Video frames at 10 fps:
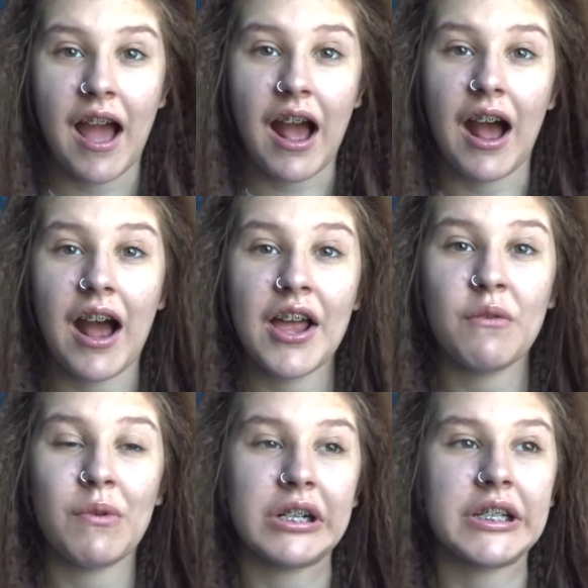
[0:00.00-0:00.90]
I
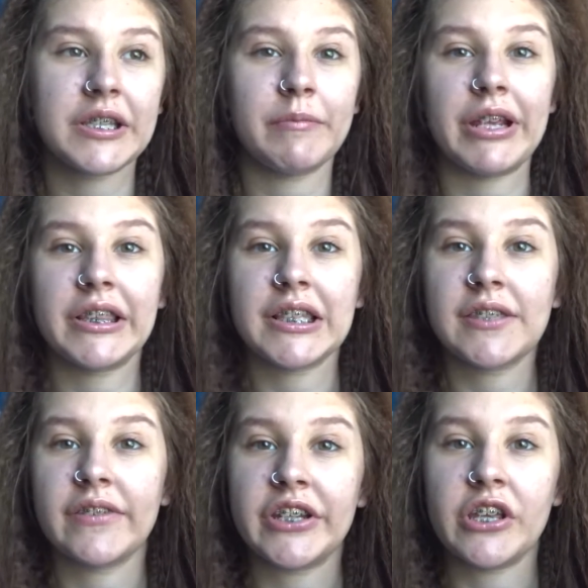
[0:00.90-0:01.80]
wanted to make
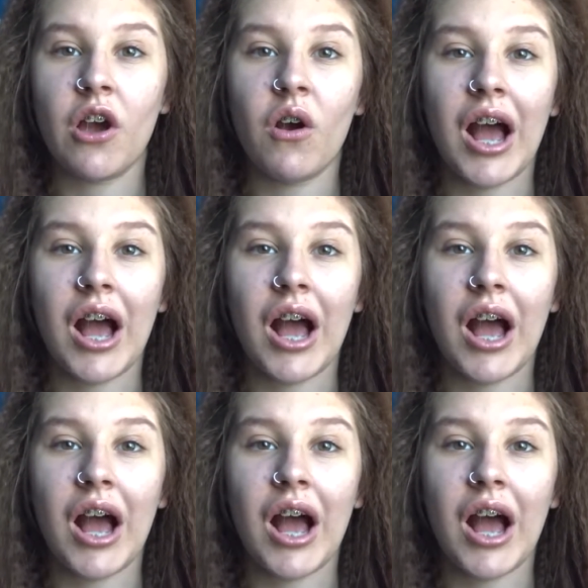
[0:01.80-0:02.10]
this video.